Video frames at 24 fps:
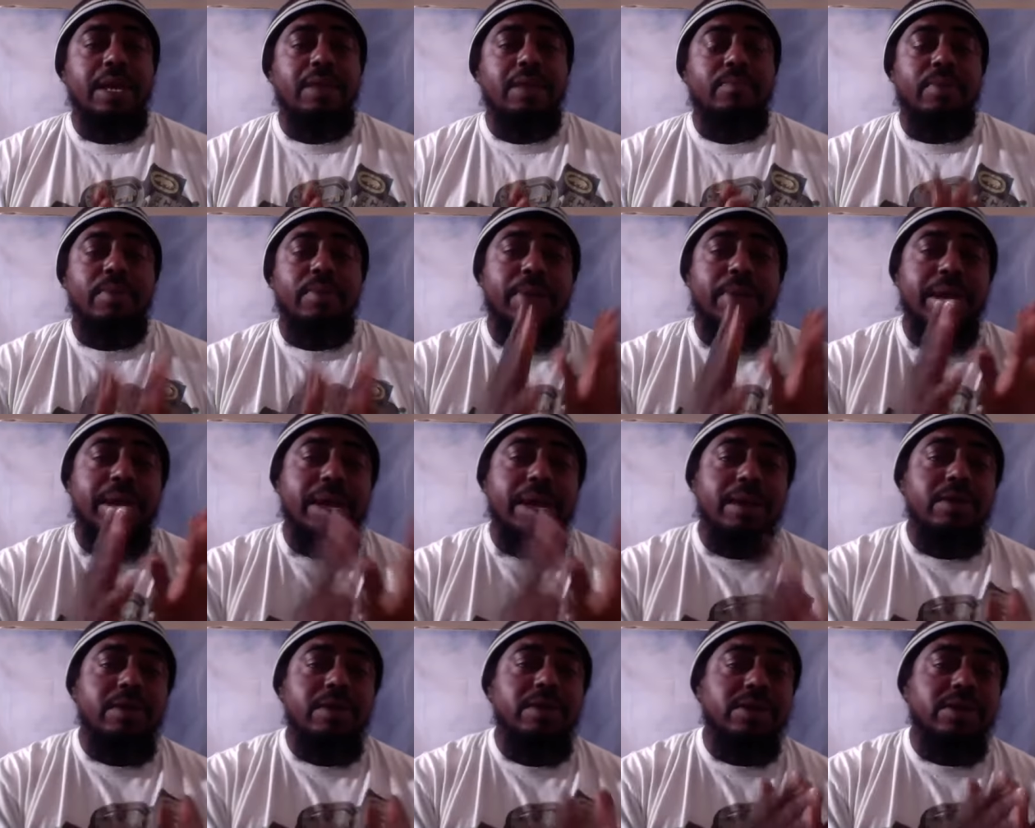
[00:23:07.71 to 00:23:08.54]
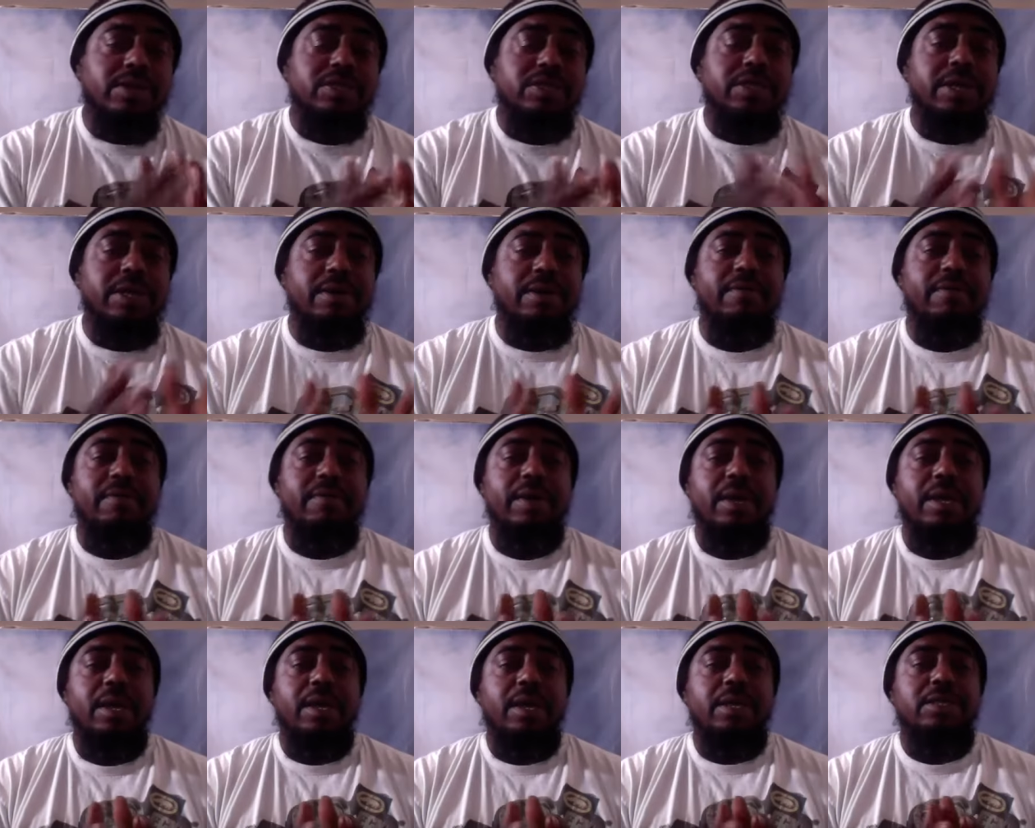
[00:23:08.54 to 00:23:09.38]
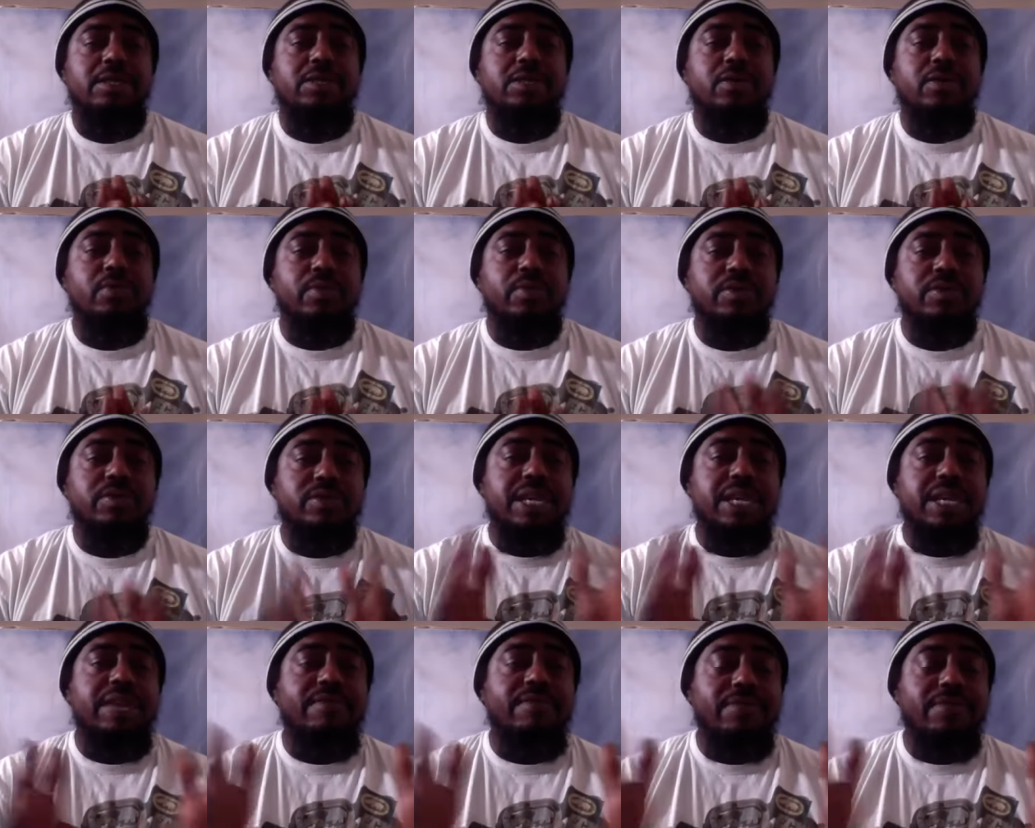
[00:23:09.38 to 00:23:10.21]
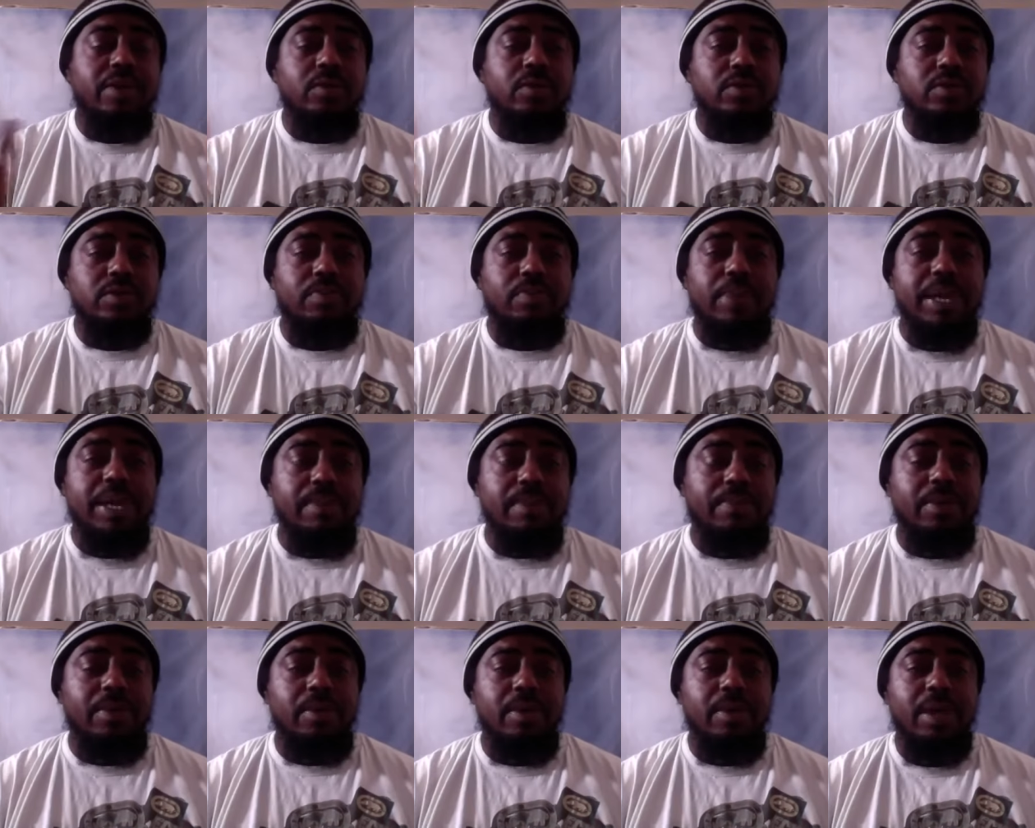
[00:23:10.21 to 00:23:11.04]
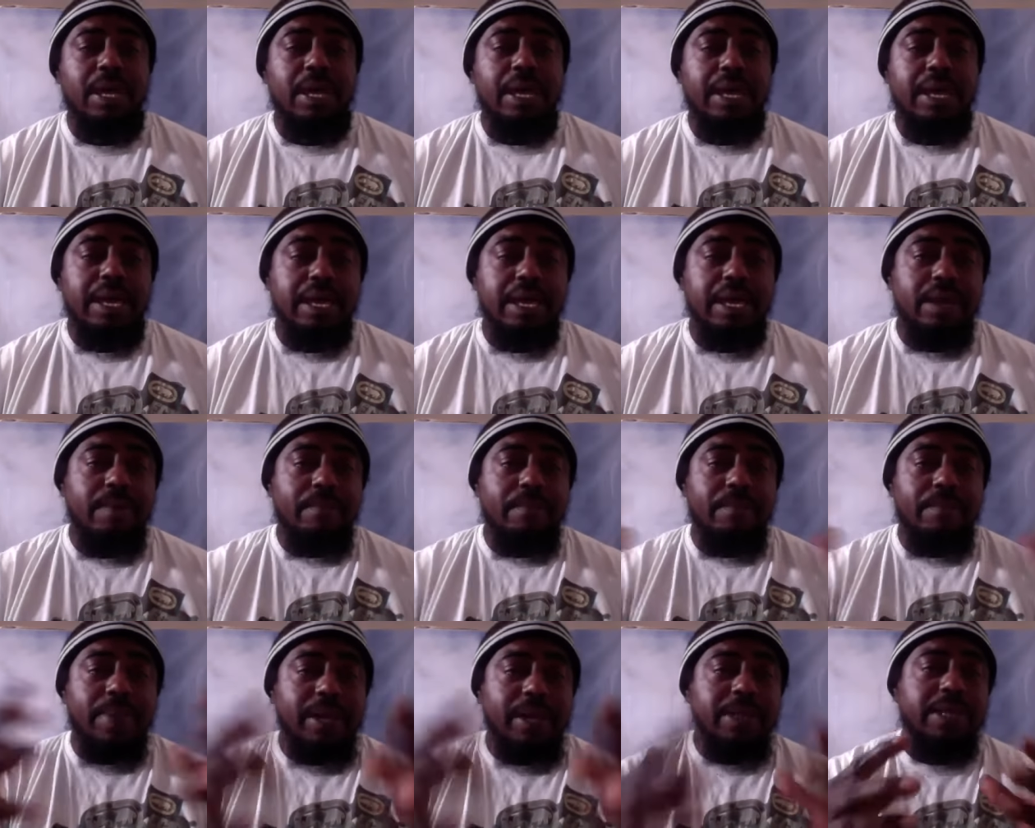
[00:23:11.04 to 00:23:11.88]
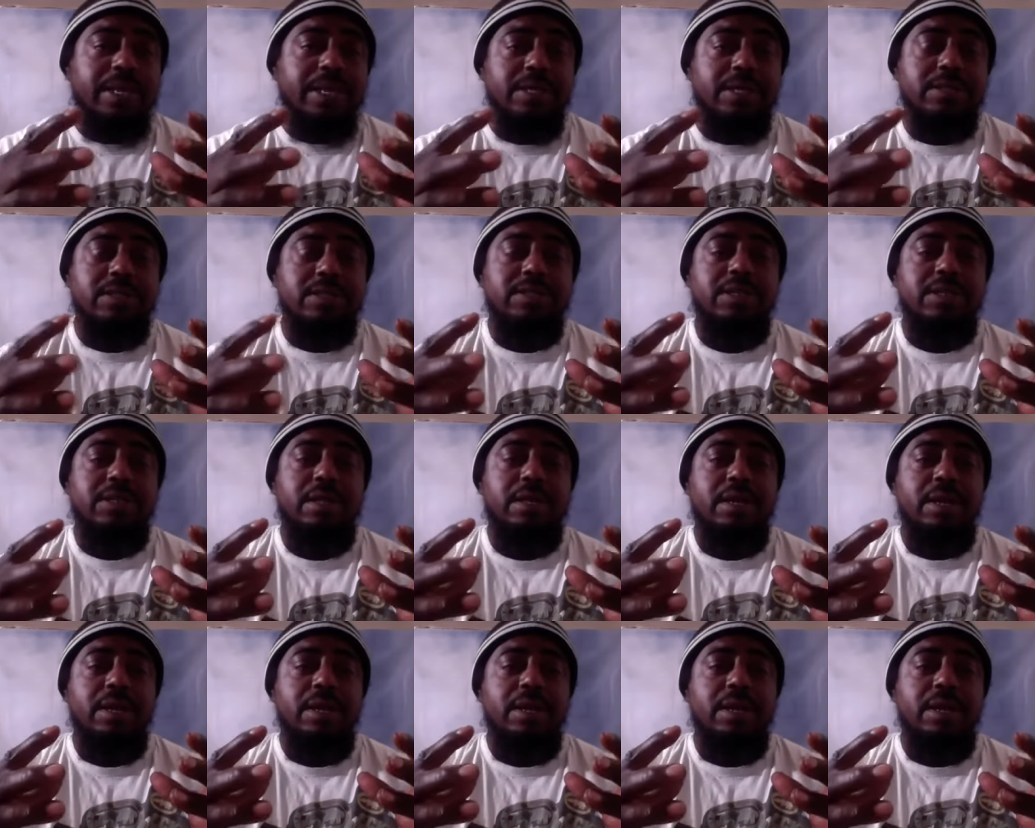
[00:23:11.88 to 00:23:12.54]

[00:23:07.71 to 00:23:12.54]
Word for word: And prepare yourself to receive those people in abundance.